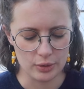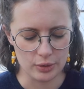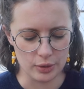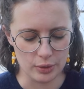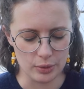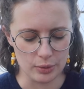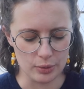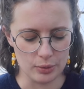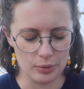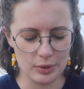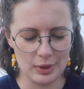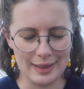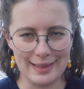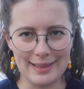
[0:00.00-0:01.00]
you
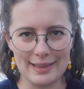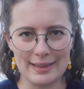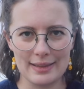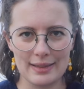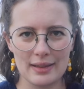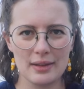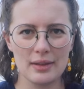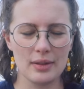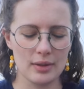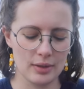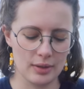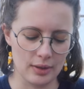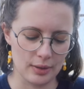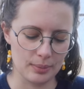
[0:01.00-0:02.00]
knit,
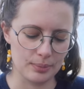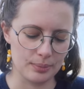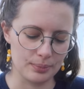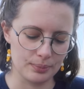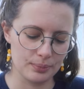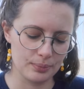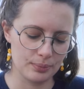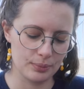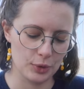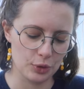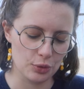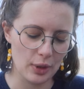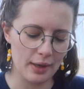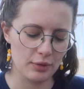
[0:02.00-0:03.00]
um,
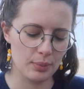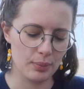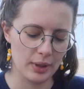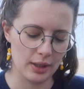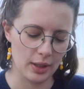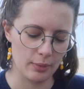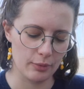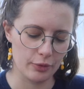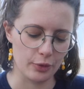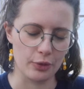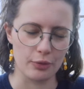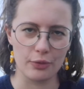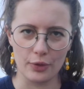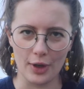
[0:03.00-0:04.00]
you do have to pick up for
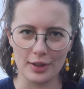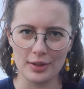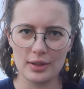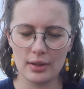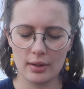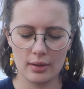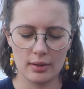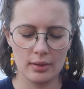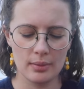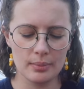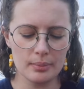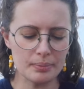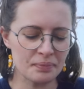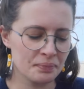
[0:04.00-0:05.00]
the front.
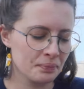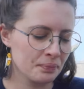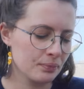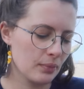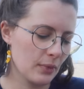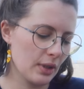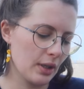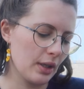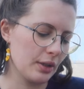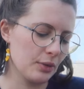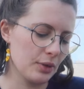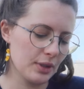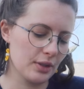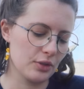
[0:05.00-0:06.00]
Uh,
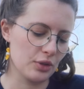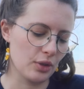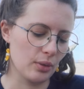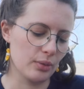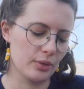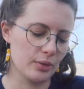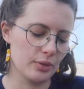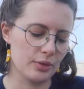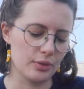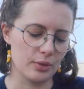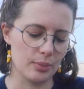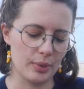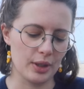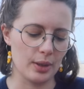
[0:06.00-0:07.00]
you knit the shoulders and
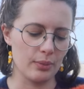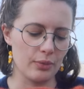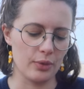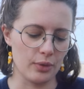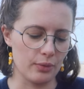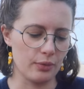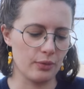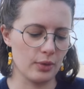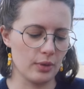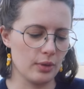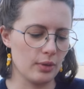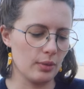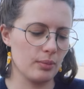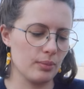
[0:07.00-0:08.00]
you pick up for the,
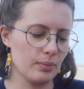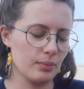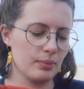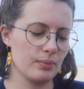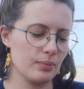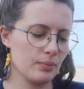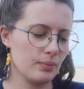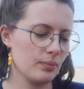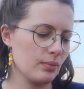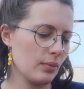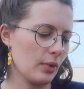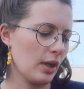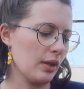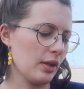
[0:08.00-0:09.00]
uh,
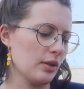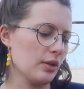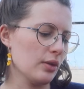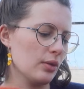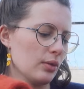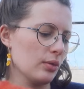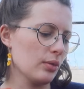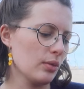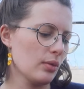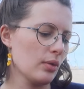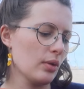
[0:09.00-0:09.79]
and then you